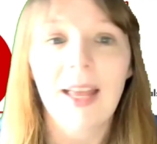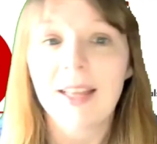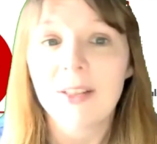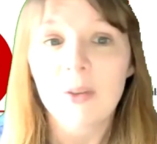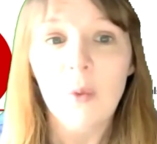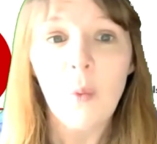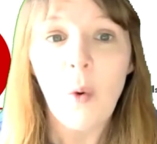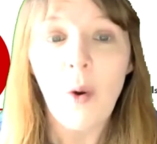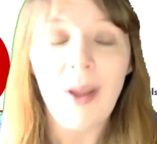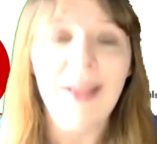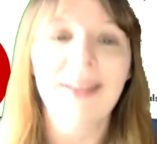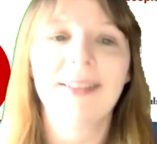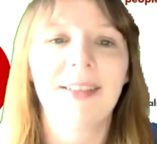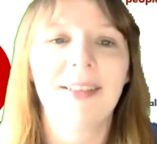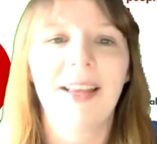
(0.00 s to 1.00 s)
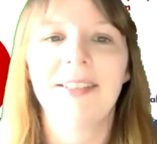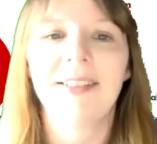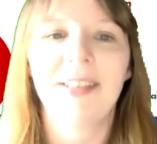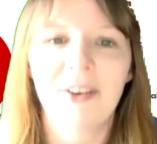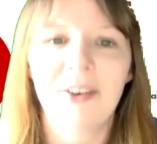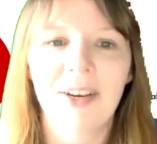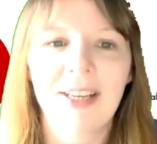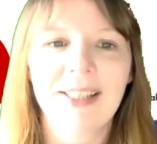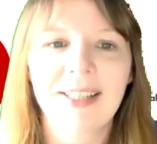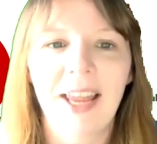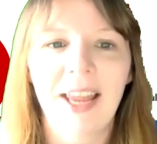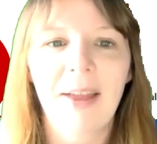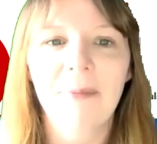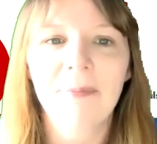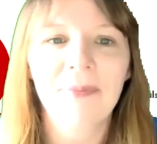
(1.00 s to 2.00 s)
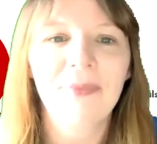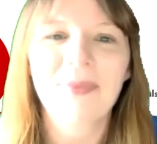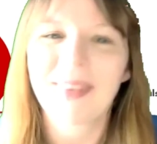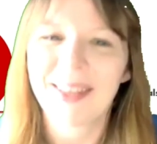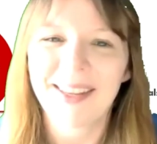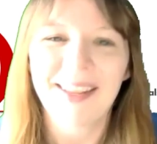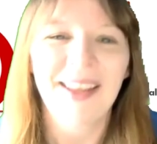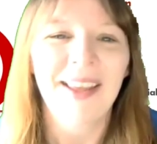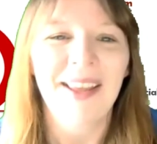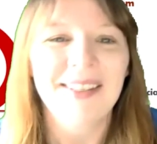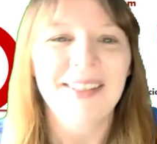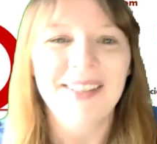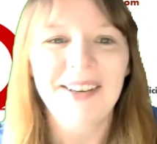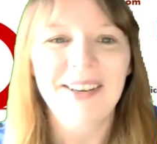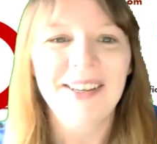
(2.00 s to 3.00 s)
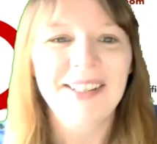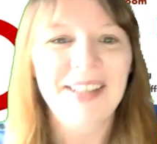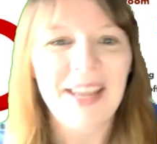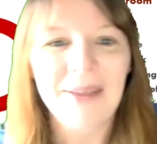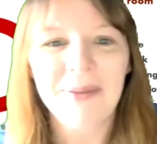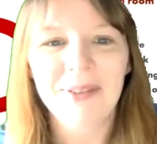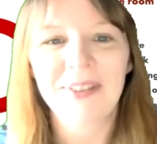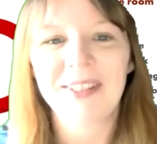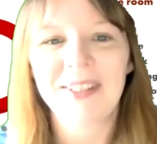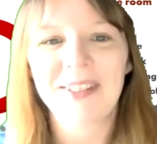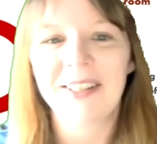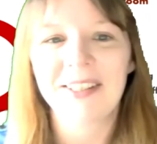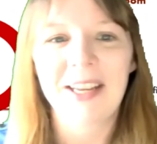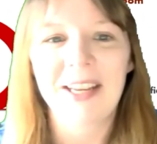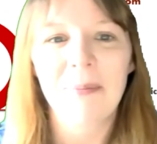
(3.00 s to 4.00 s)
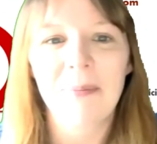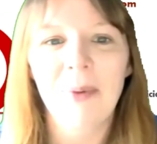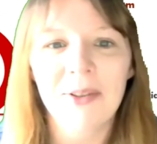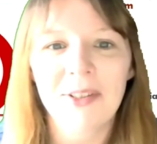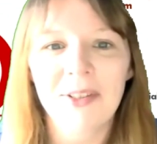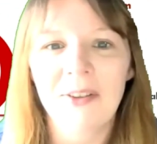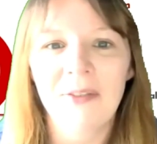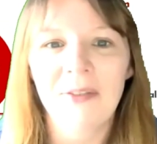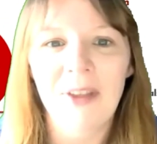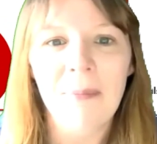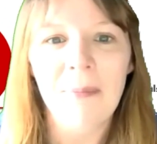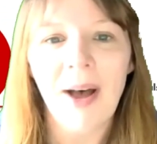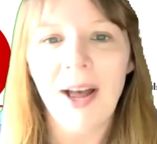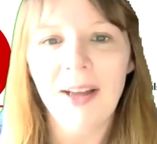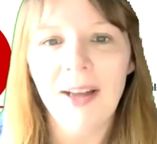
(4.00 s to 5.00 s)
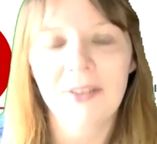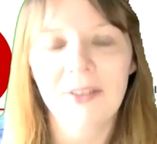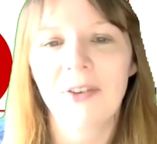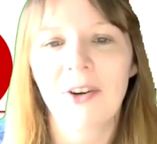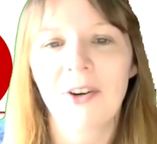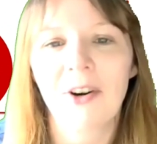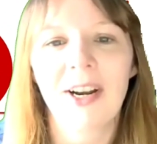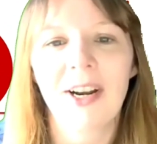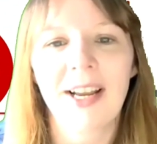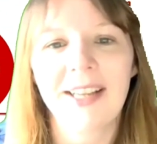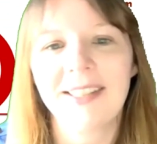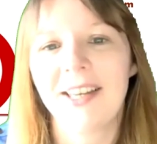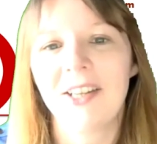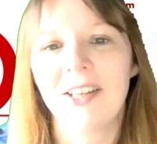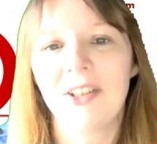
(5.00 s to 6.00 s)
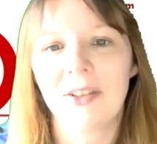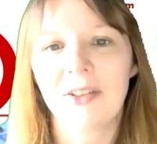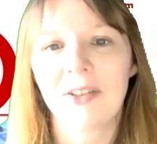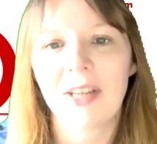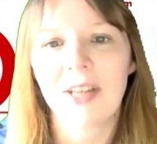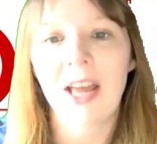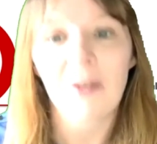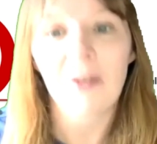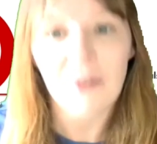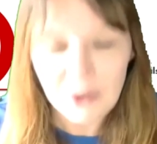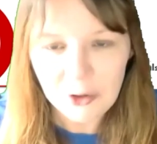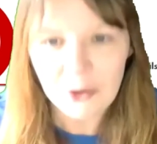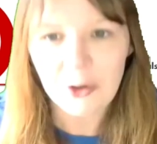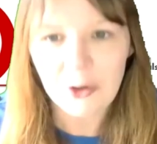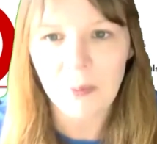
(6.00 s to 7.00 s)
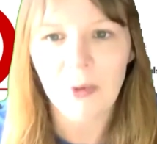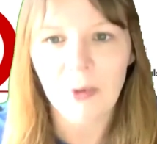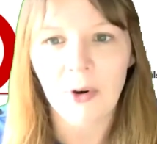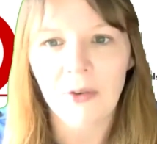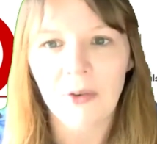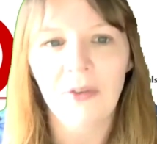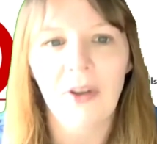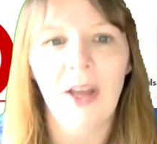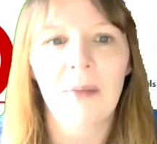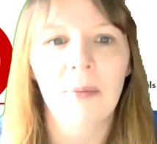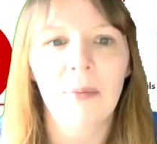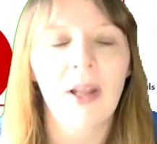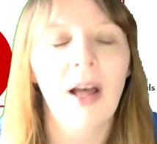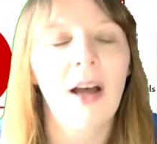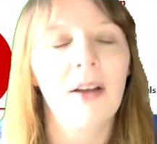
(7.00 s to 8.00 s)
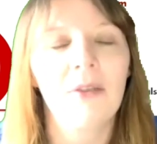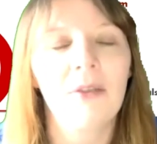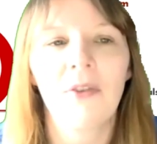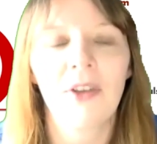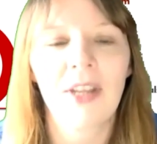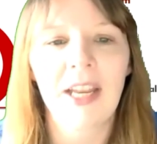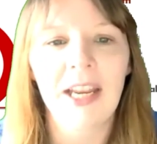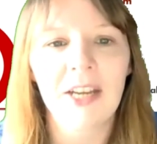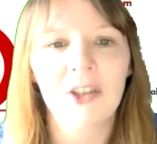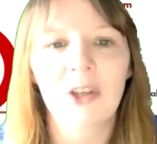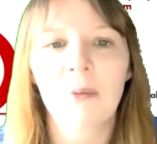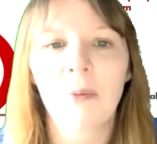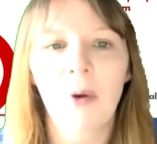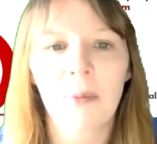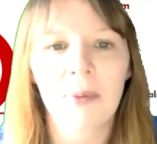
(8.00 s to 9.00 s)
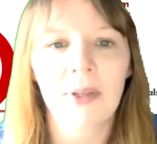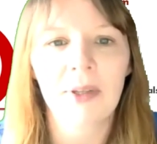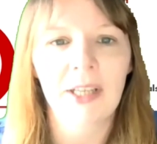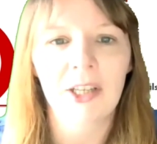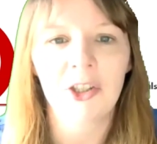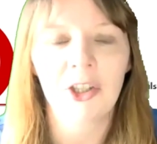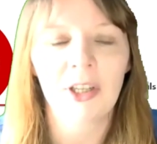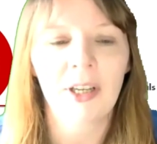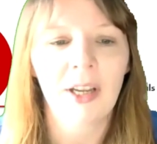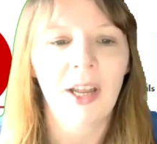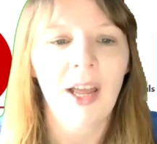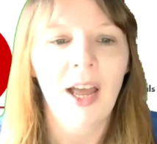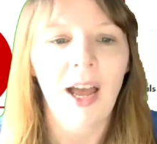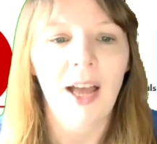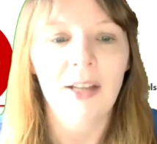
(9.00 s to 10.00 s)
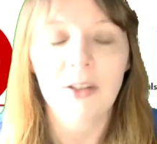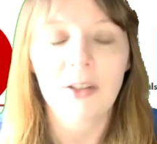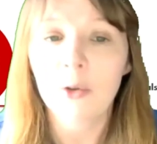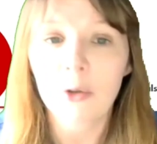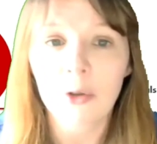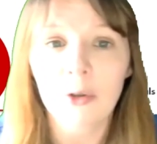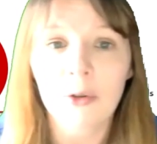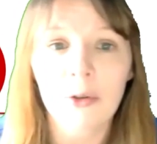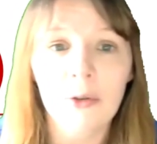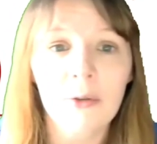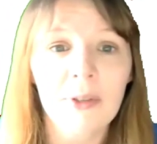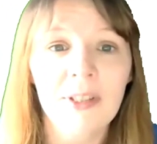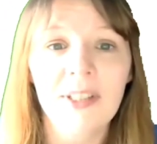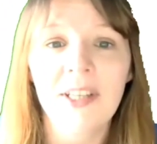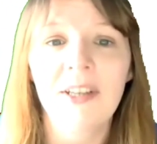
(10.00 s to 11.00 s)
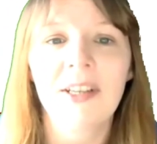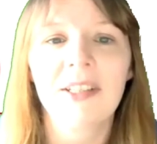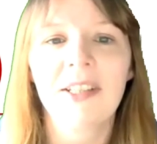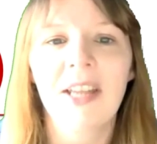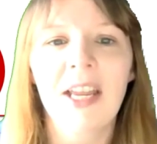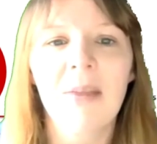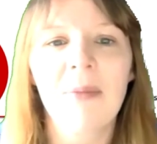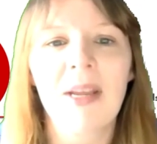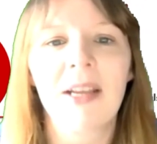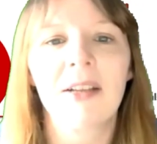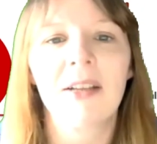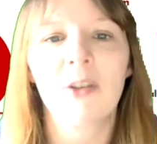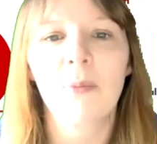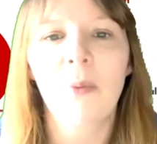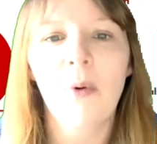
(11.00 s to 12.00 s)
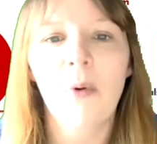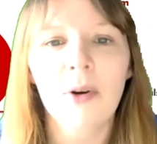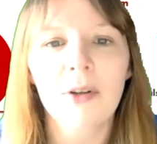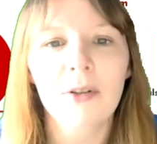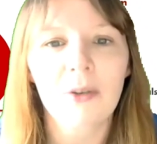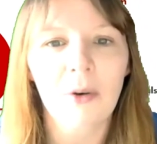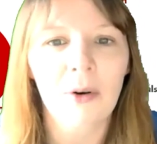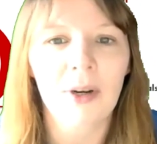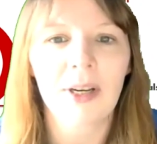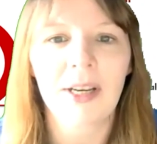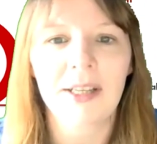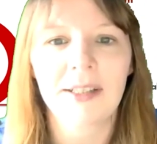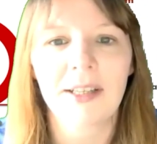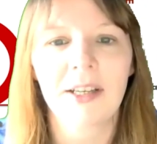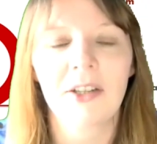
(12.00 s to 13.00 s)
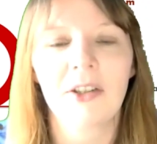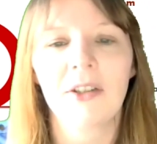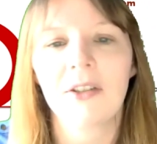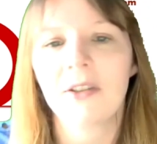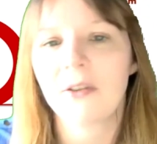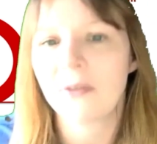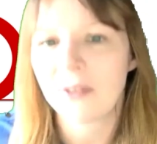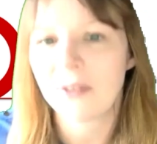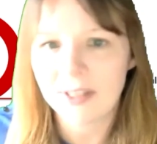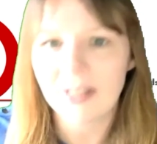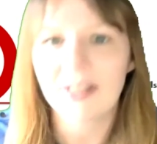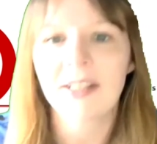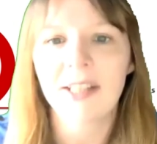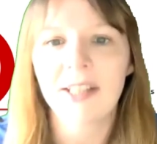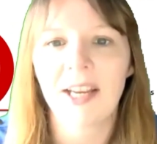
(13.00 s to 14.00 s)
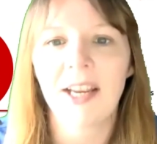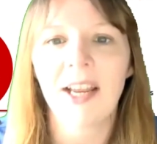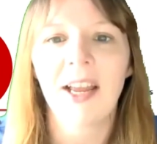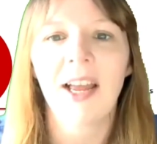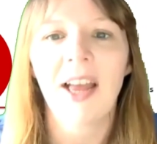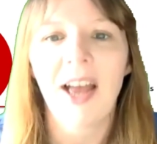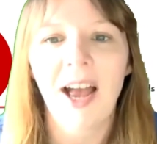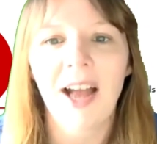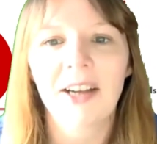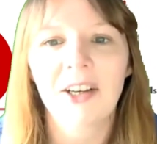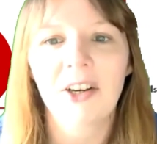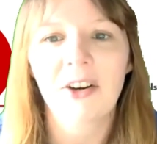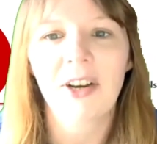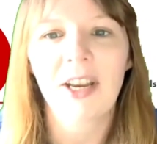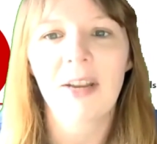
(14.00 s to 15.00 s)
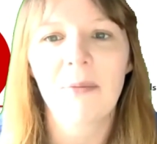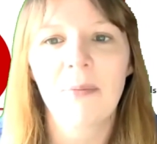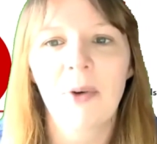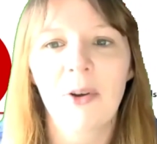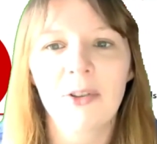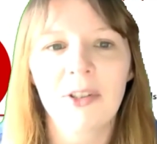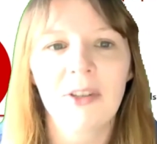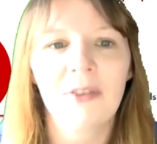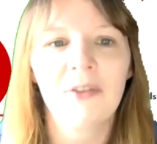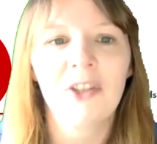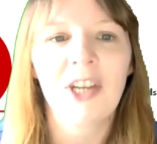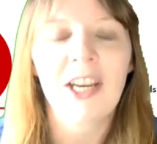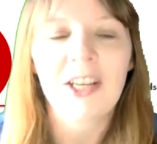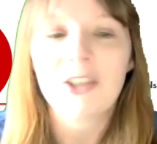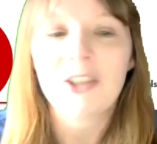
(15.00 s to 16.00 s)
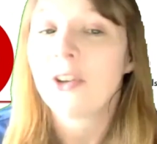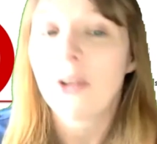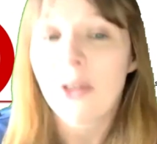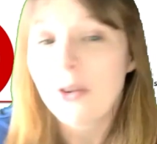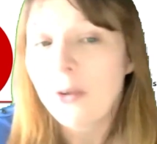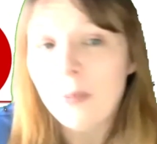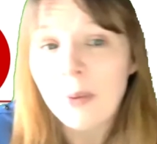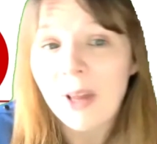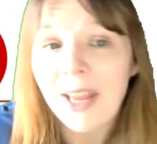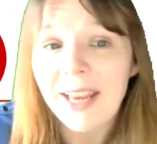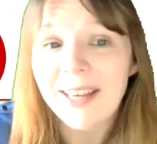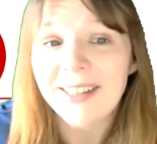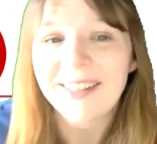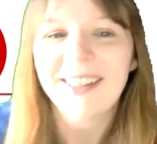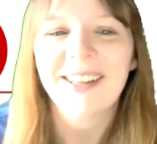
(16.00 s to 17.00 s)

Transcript: So what is a serious game? Serious games facilitate positive impact for organisations to help future-proof and plan for the ageing population. And Socialudo and Serious Gaming supports organisations to facilitate and create positive change through play.